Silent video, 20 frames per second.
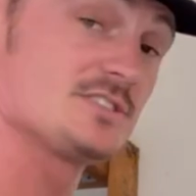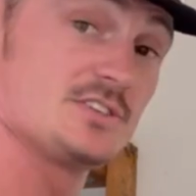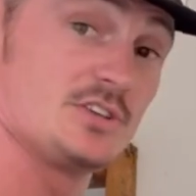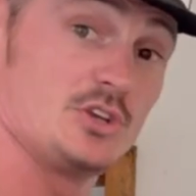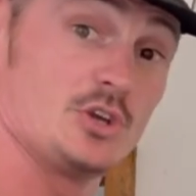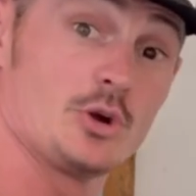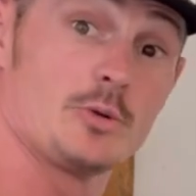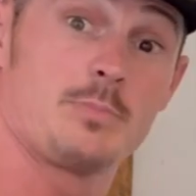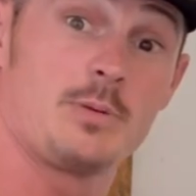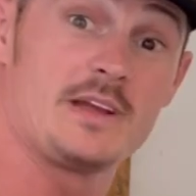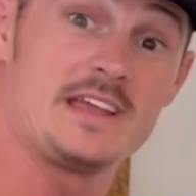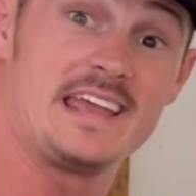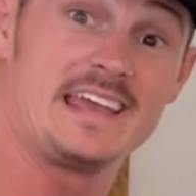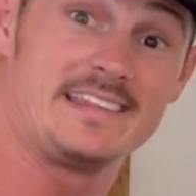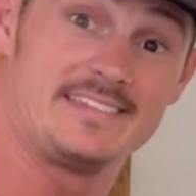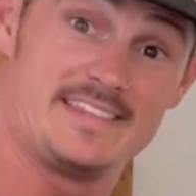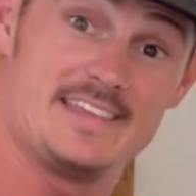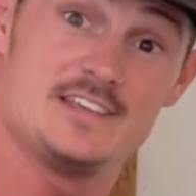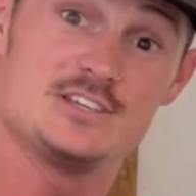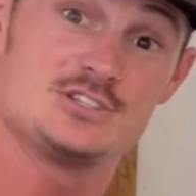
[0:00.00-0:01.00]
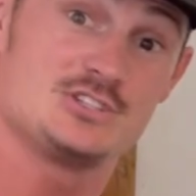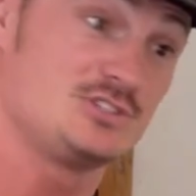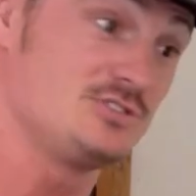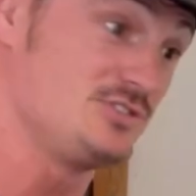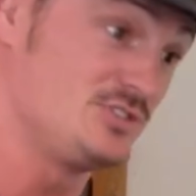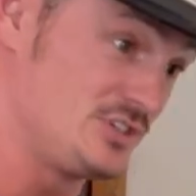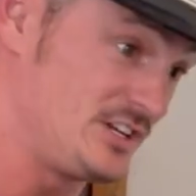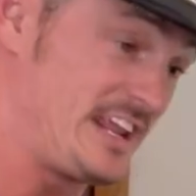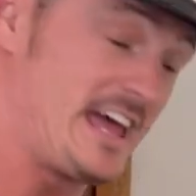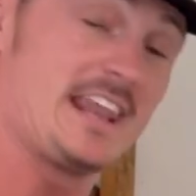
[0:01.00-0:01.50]
You're bringing these
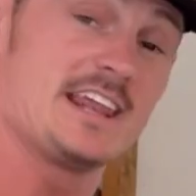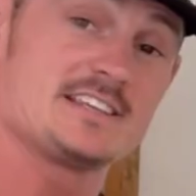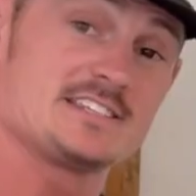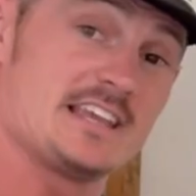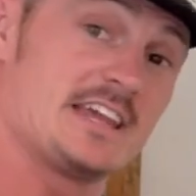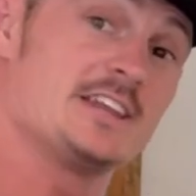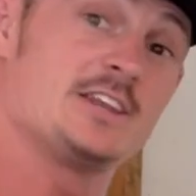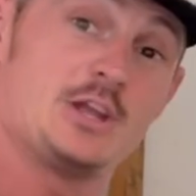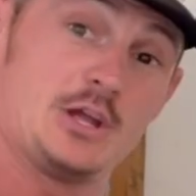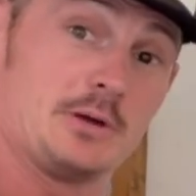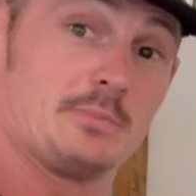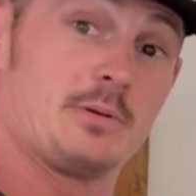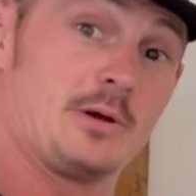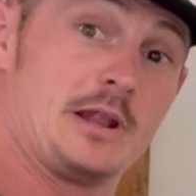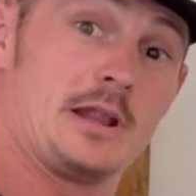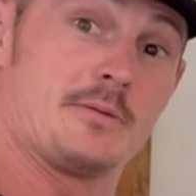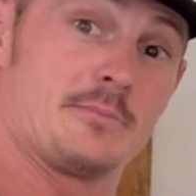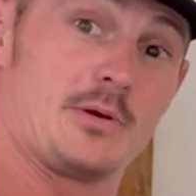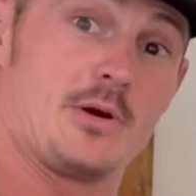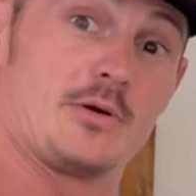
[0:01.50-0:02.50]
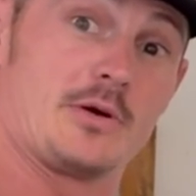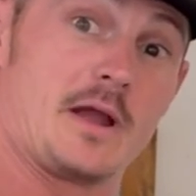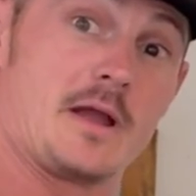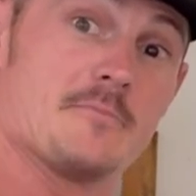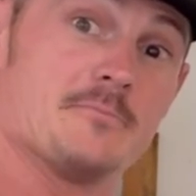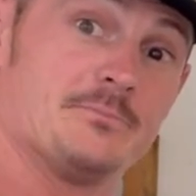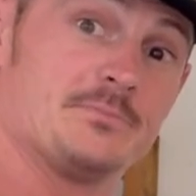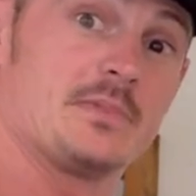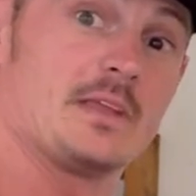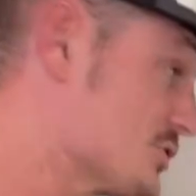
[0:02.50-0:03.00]
genetics into your breeding program.
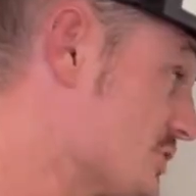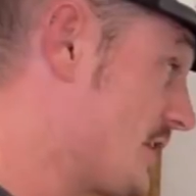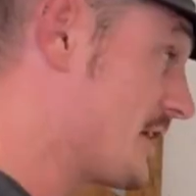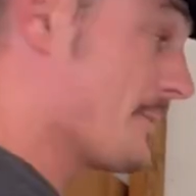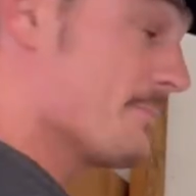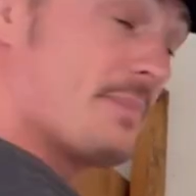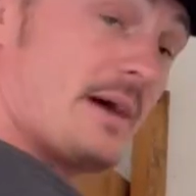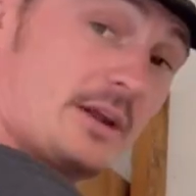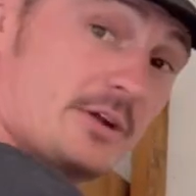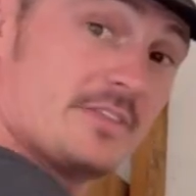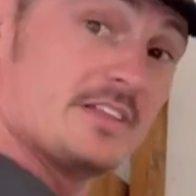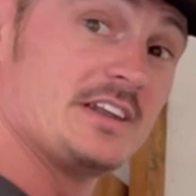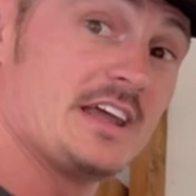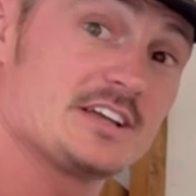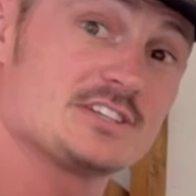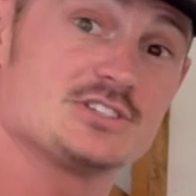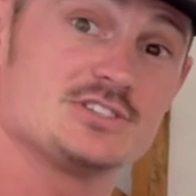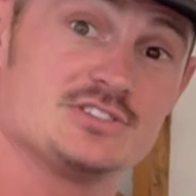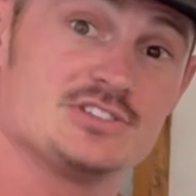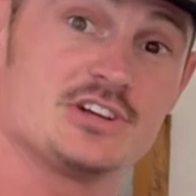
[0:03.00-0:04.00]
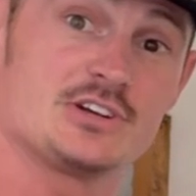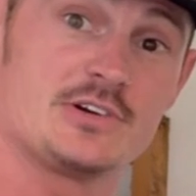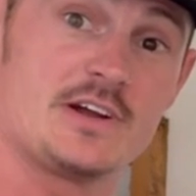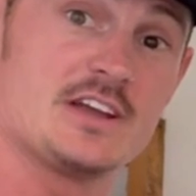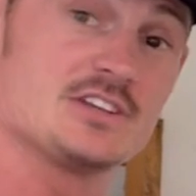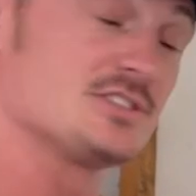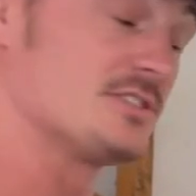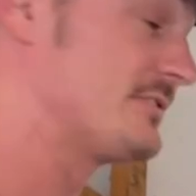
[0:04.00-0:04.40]
You're trying to better the next generation,